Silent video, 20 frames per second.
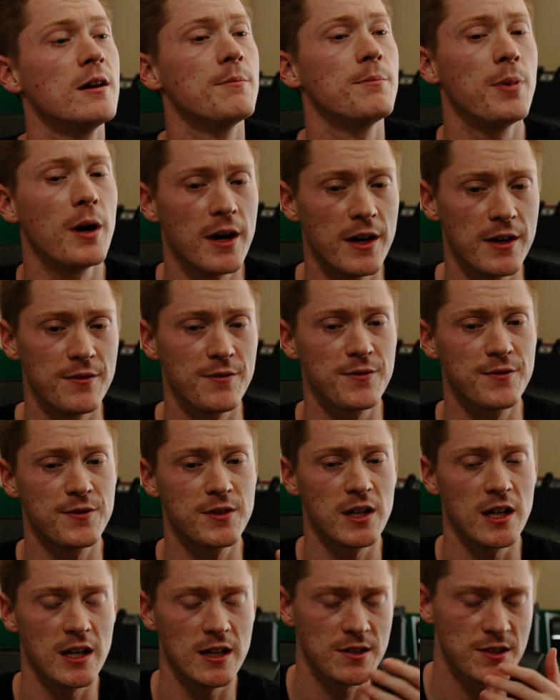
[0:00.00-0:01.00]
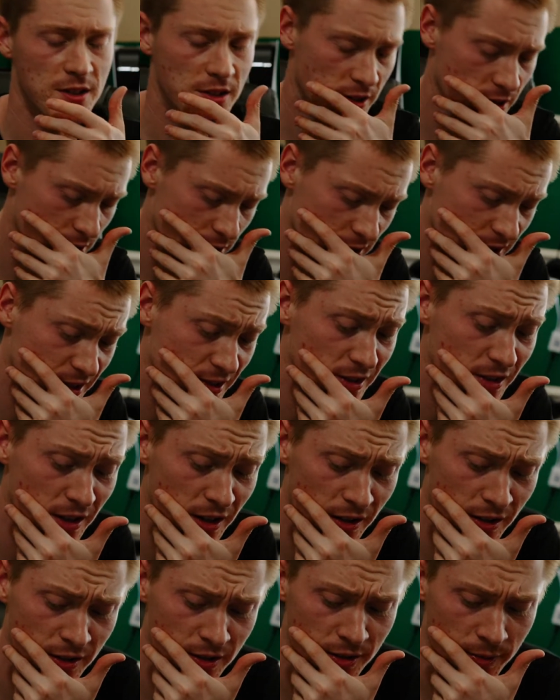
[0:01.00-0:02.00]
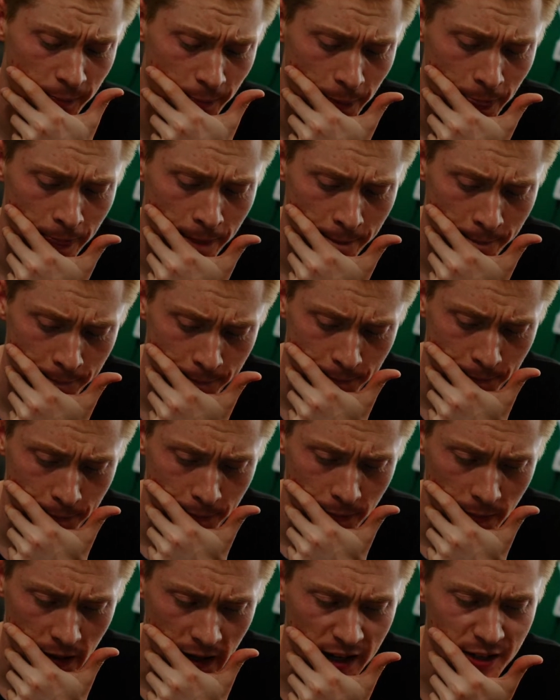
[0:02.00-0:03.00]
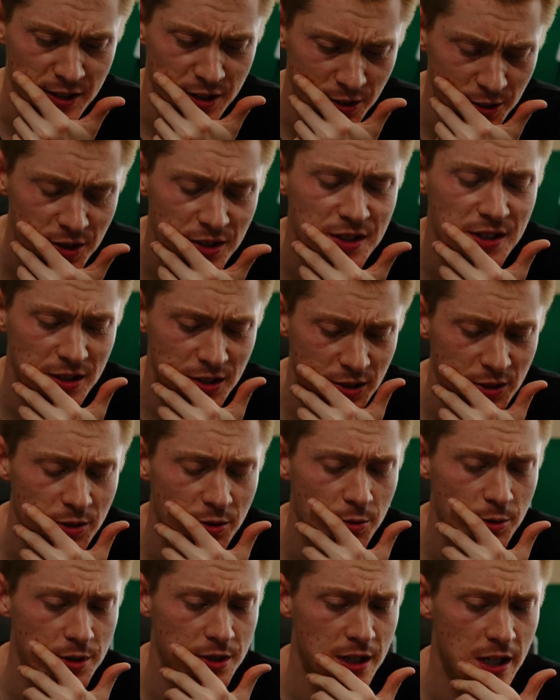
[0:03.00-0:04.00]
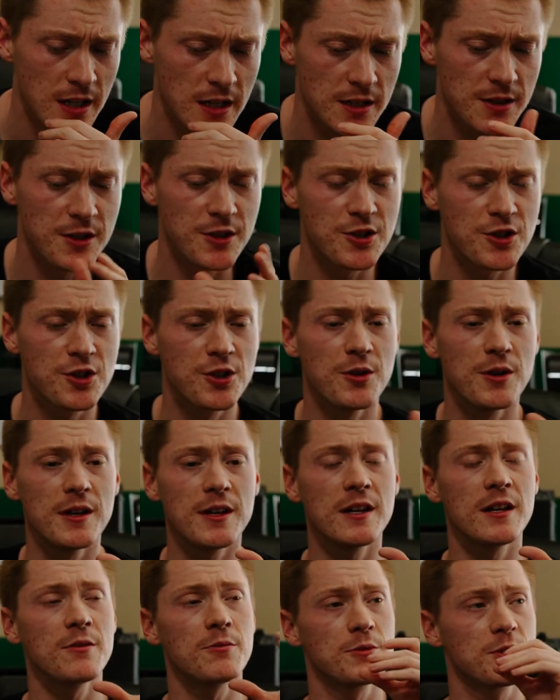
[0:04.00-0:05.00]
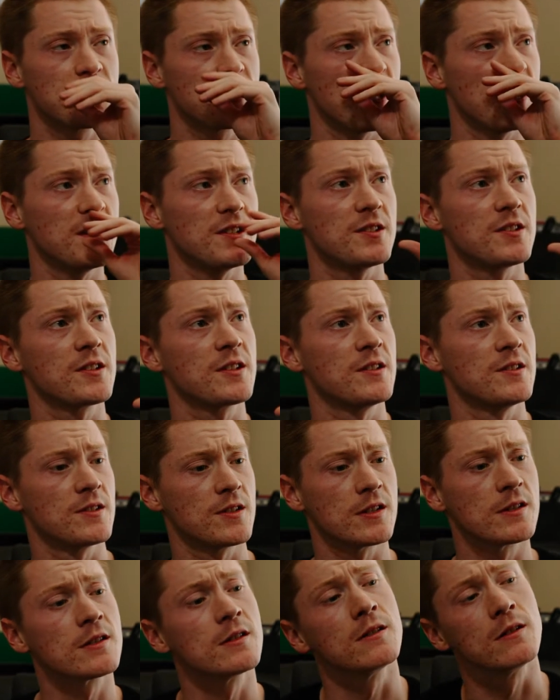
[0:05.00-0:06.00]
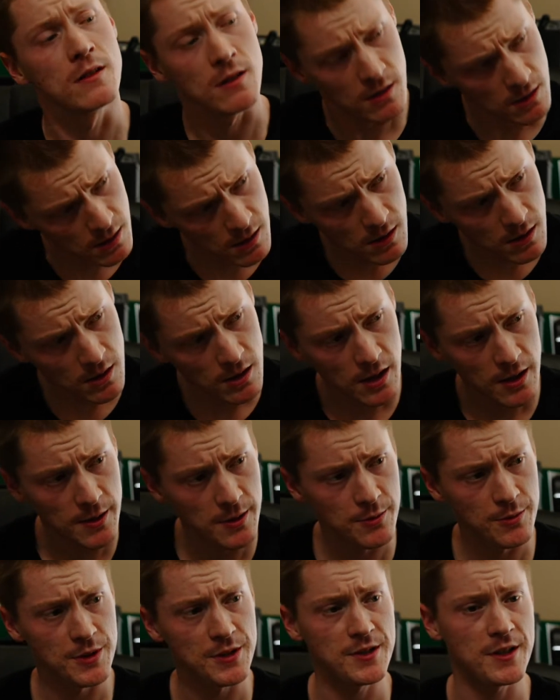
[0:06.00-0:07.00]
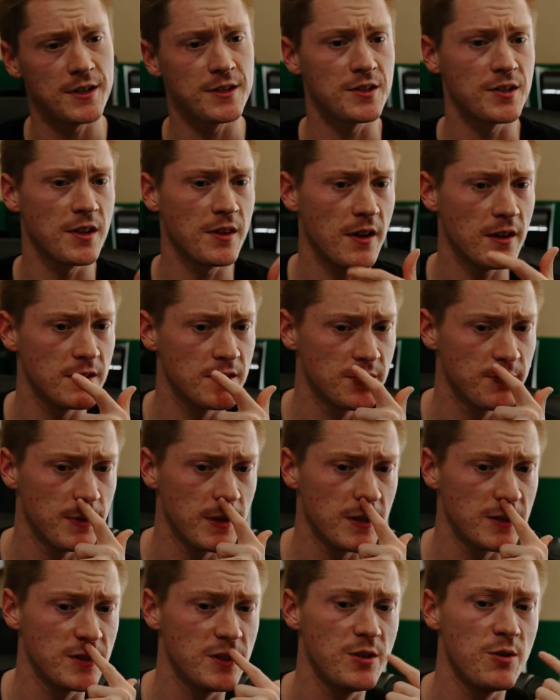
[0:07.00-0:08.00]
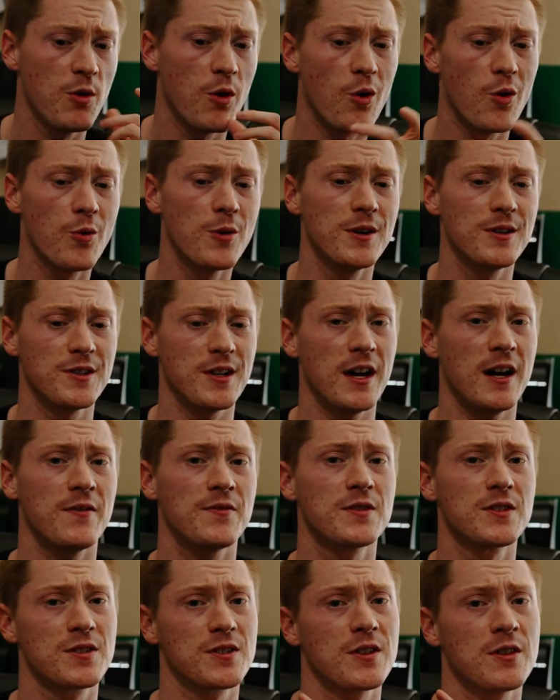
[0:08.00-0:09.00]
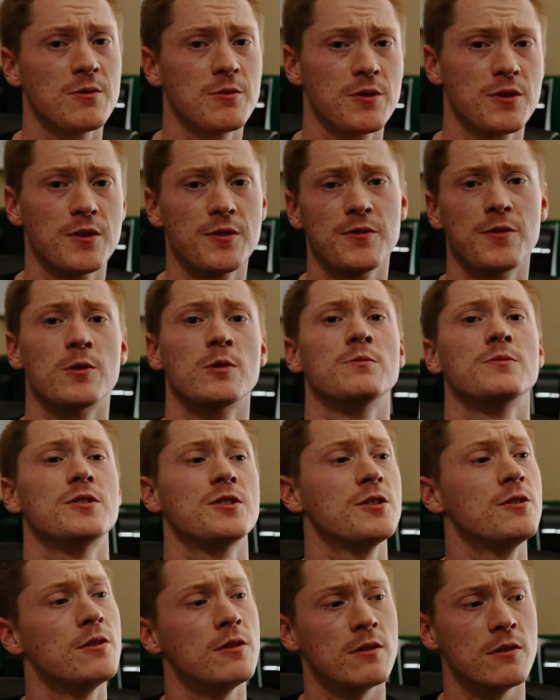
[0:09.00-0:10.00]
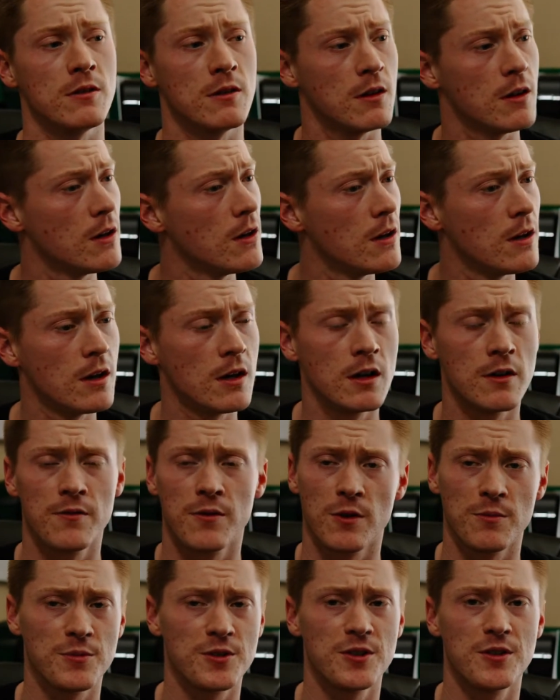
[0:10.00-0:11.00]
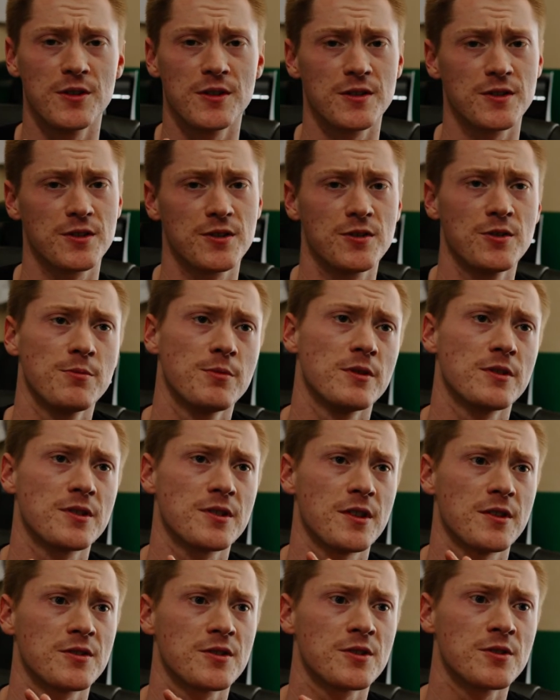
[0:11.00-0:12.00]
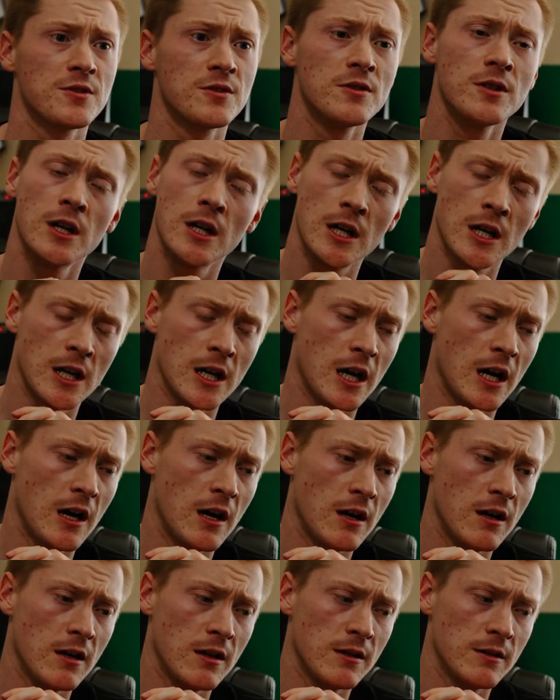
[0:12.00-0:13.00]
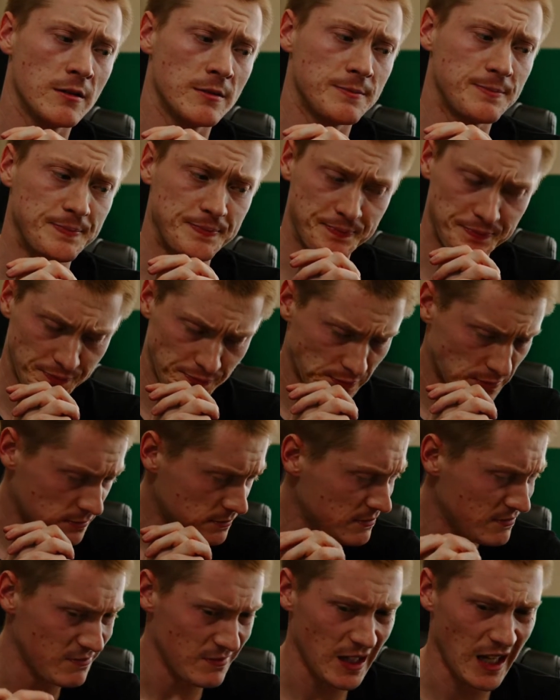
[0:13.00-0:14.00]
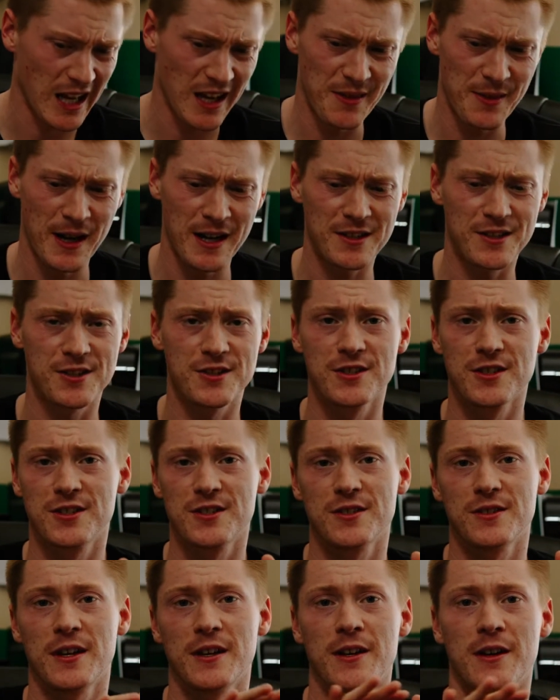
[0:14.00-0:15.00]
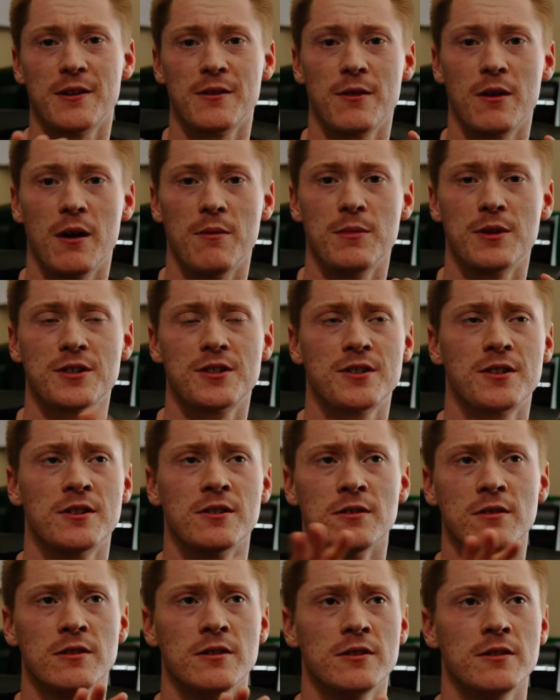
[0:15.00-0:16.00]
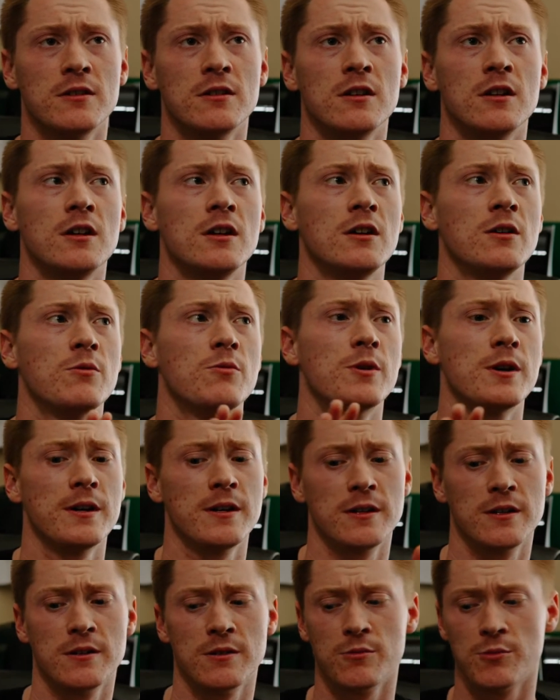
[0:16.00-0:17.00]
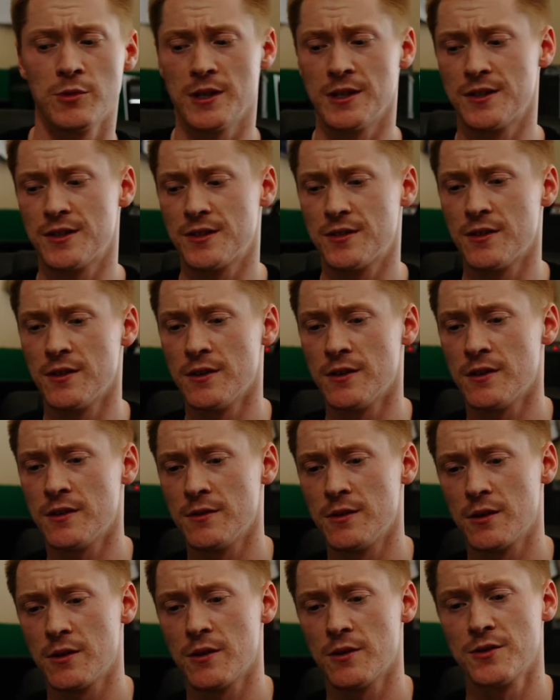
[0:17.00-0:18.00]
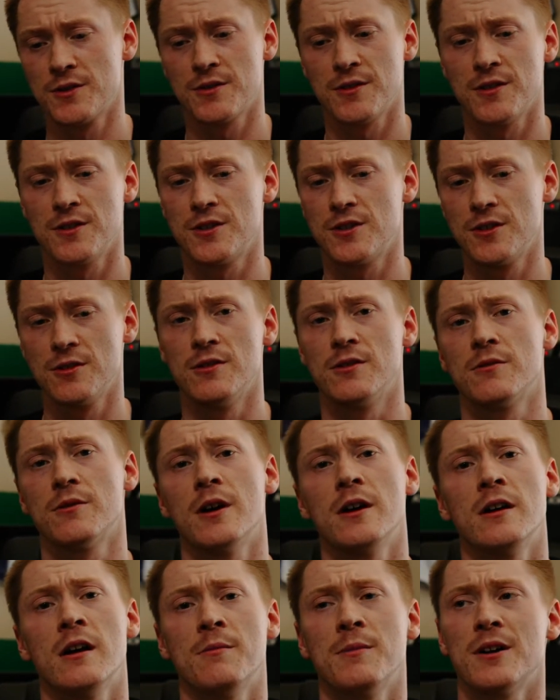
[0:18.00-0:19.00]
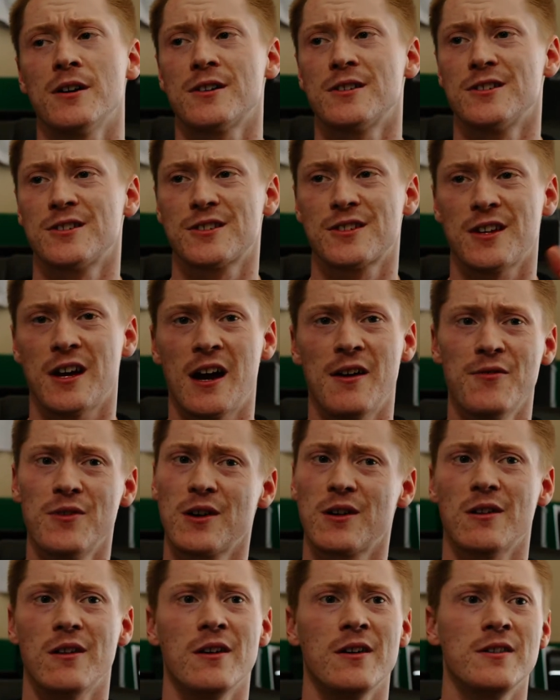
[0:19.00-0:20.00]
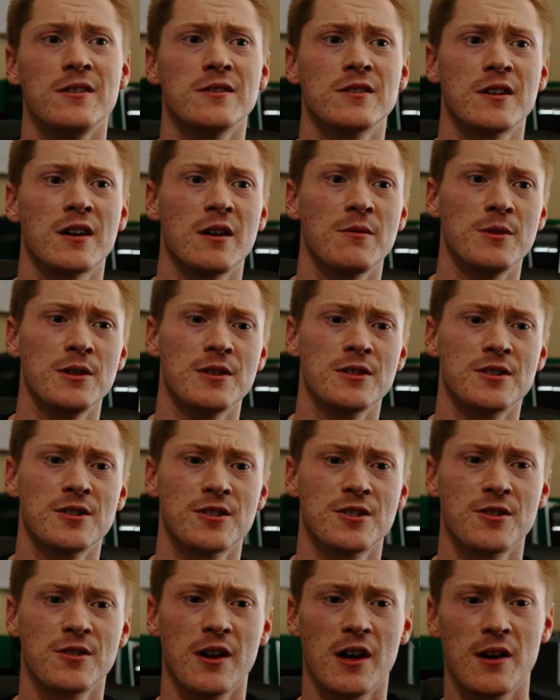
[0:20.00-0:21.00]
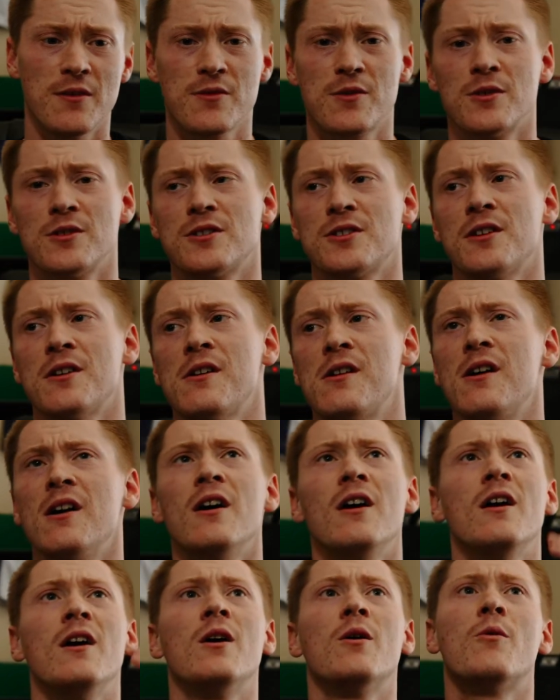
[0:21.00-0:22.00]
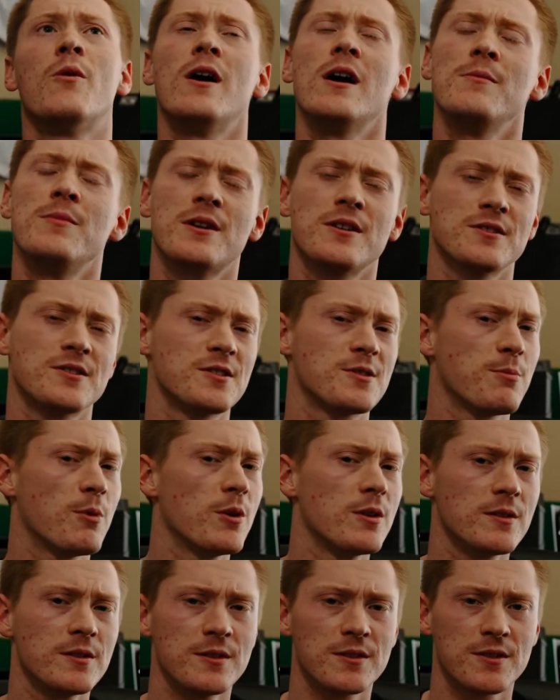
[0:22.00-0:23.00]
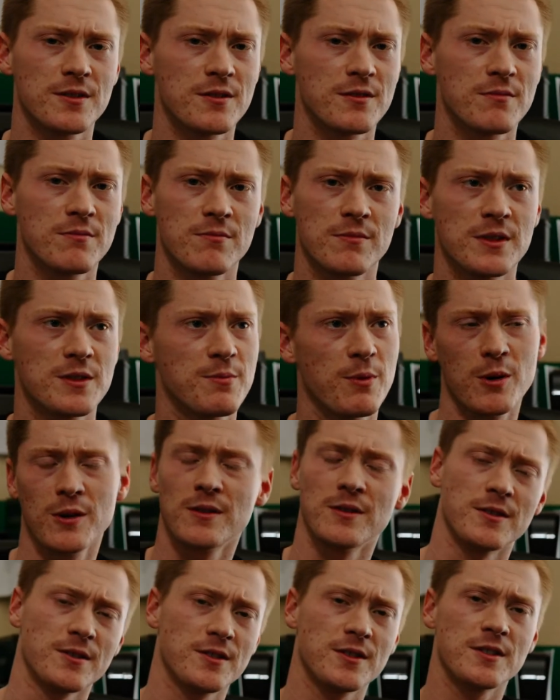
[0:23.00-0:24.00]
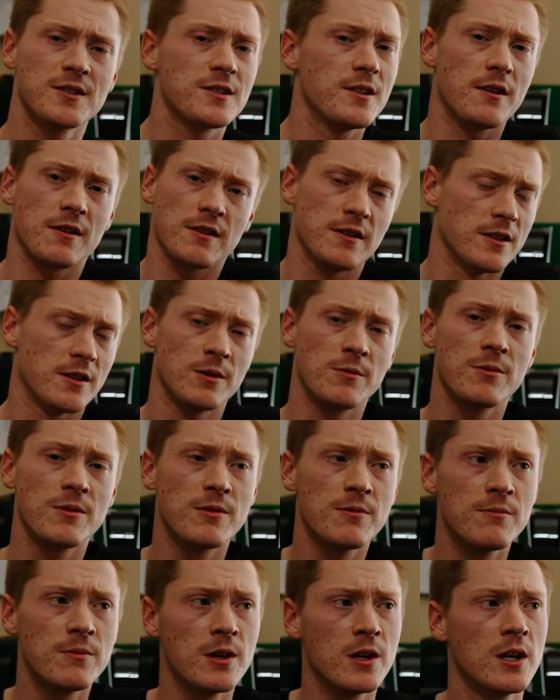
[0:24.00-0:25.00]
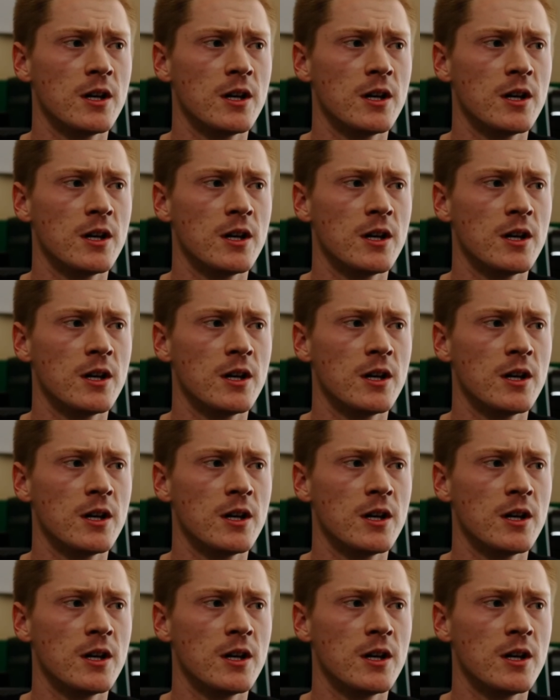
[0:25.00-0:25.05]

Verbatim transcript: But to answer your question again, I do stick to a routine. The shooting stays consistent. Mm -hmm. And the reason I say that is because you always have to start with the form shooting. Mm -hmm. Form shooting is super essential. Um, and that's just like I, I mentioned earlier where it's the, the close range shooting, right? I'm not going to have the client come in and just shoot a half court shot. Why? Because it's pointless. It's pointless. It's not going to help them.